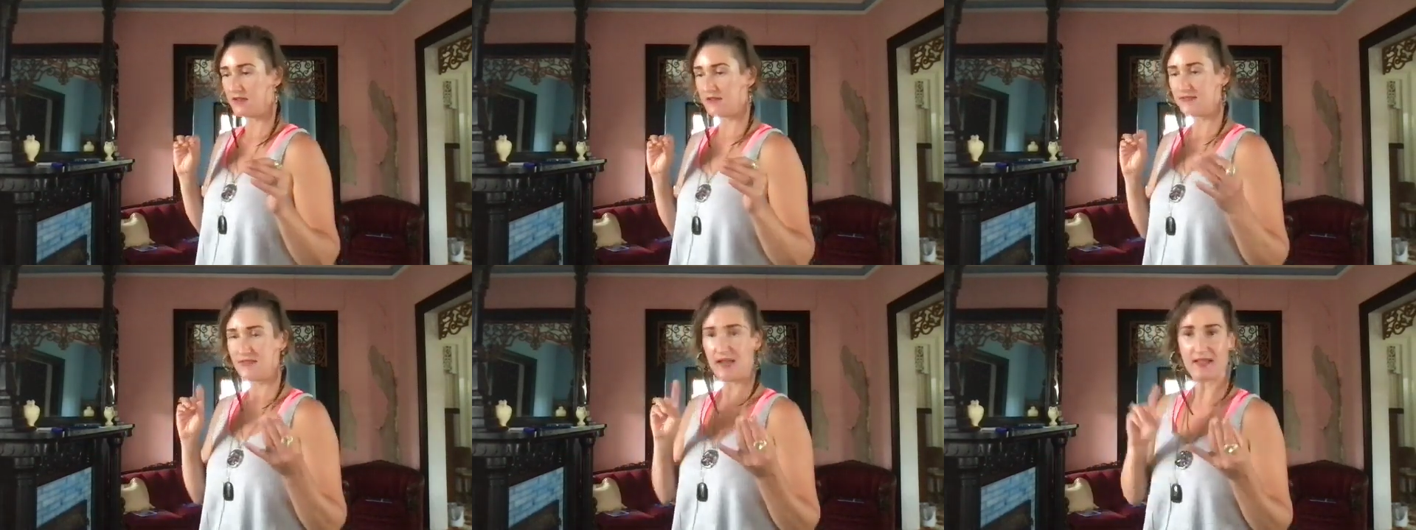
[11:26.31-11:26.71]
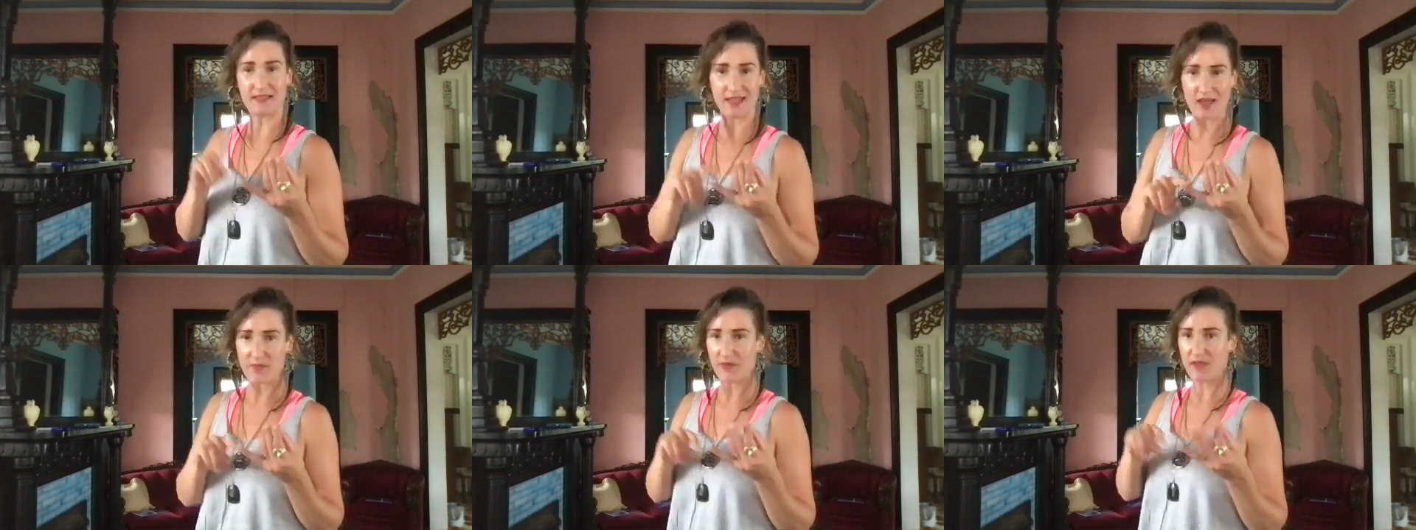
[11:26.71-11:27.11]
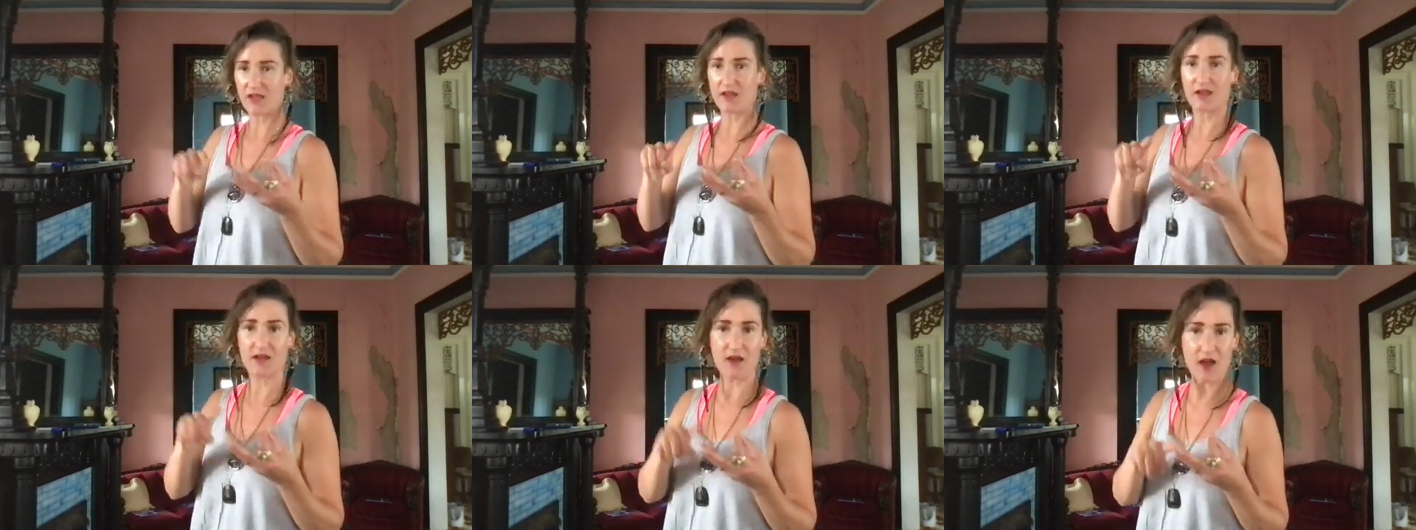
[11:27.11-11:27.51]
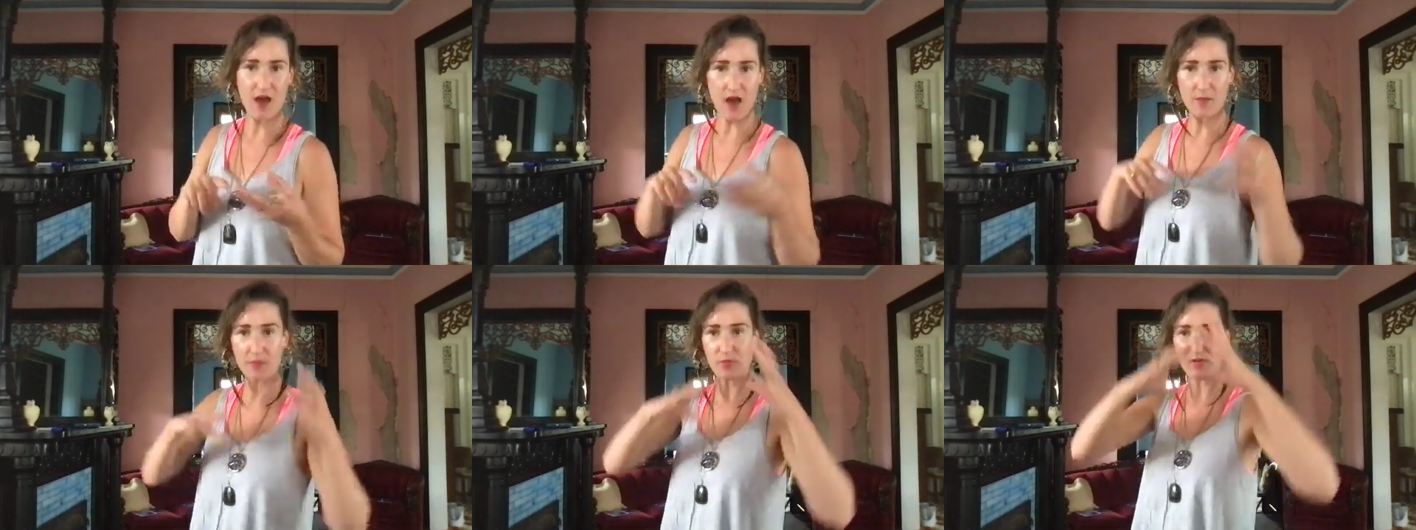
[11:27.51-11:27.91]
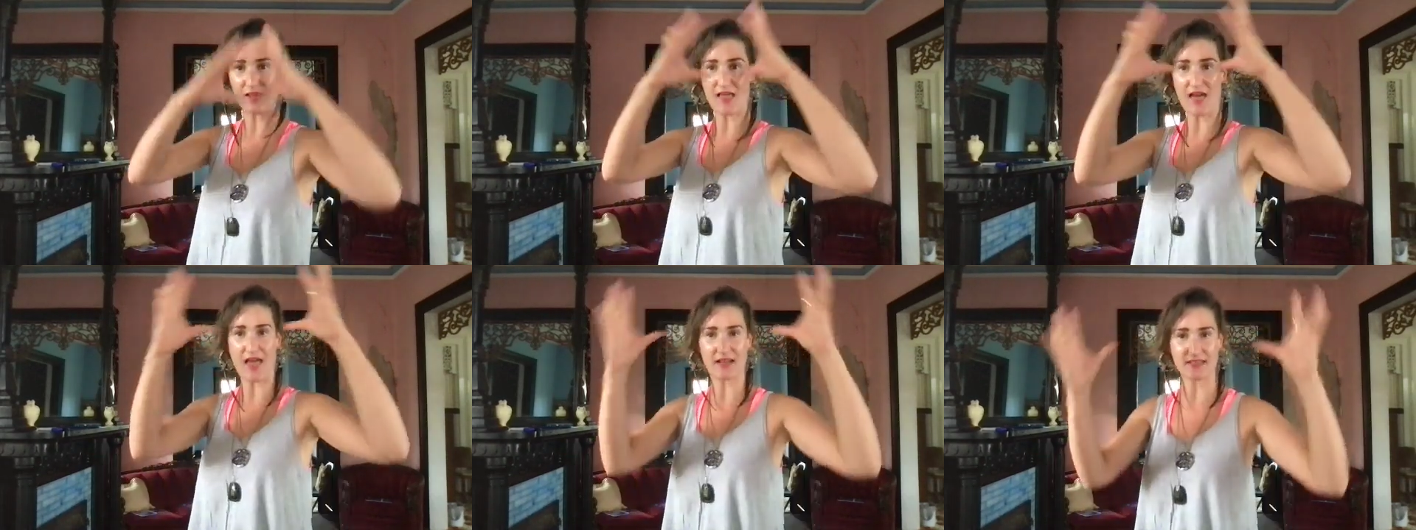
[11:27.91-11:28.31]
dynamic,
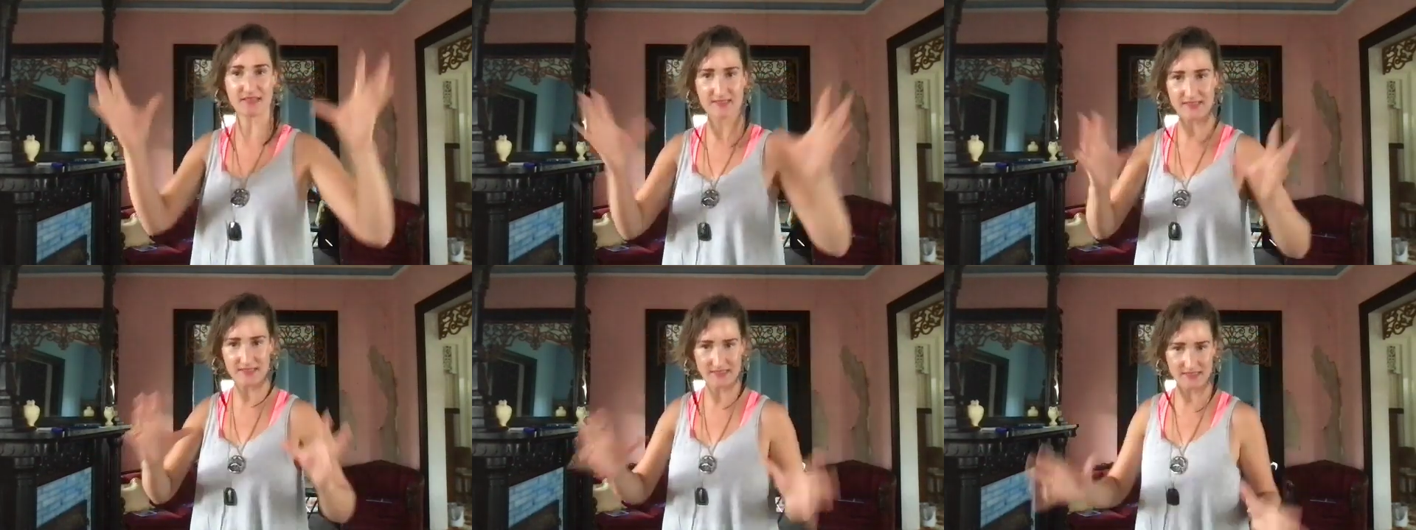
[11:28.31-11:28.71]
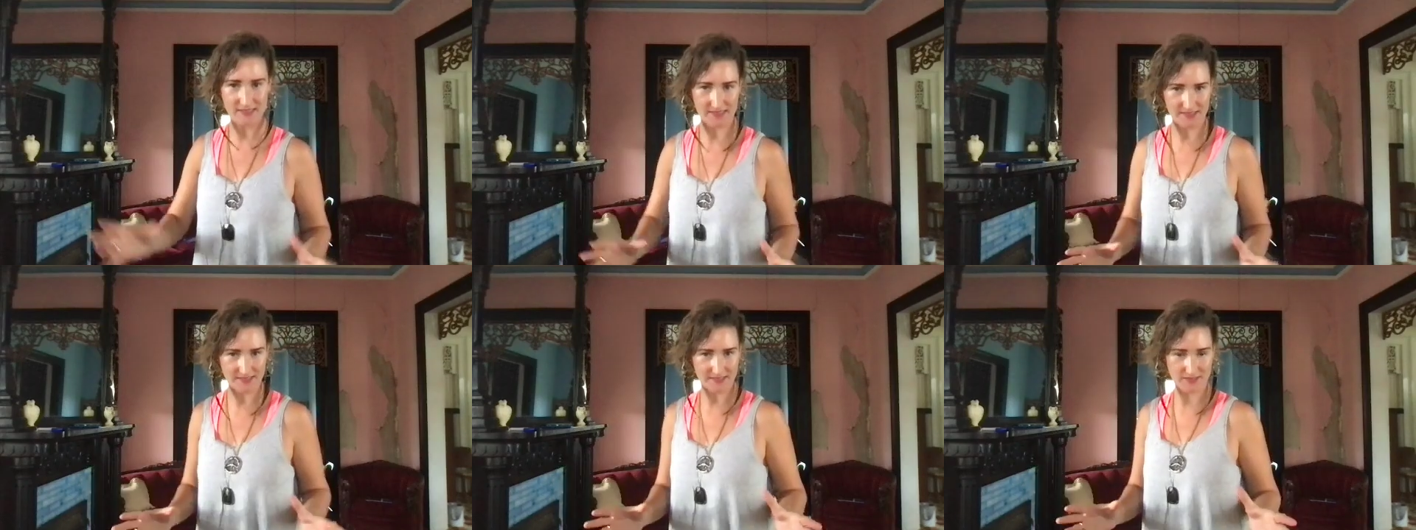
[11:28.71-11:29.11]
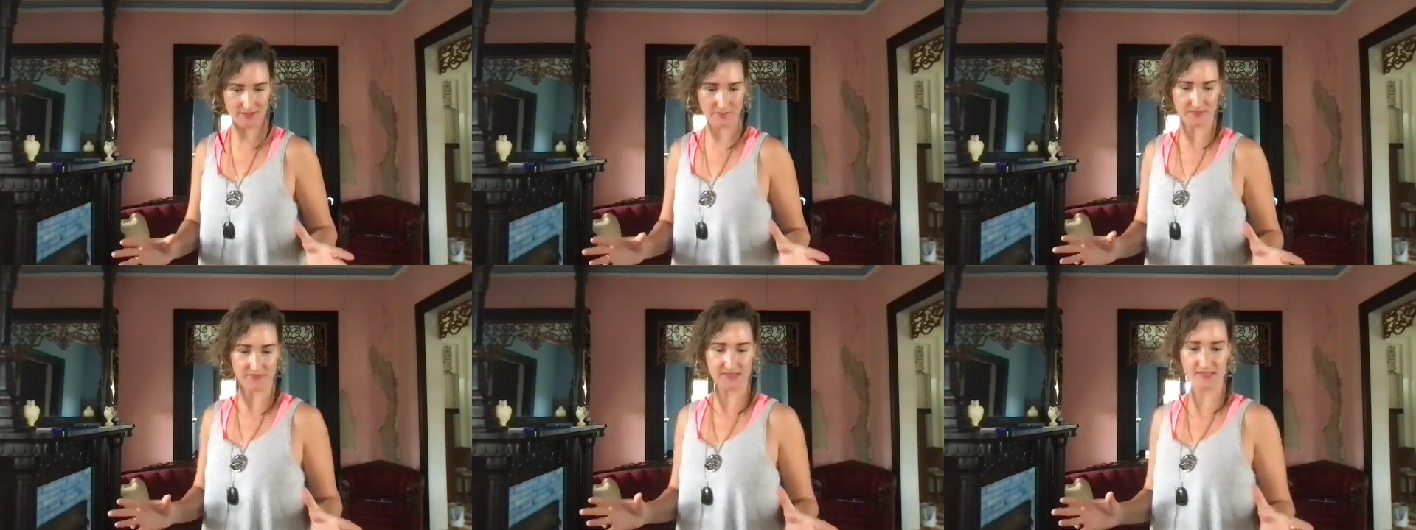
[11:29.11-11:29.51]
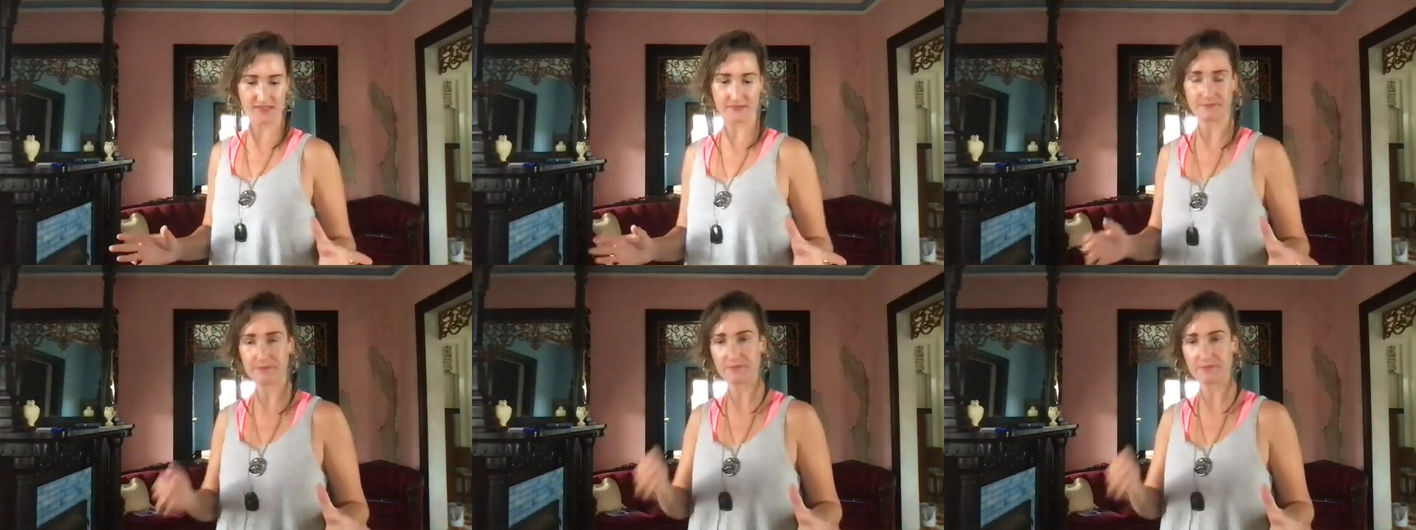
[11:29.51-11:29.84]
complex systems.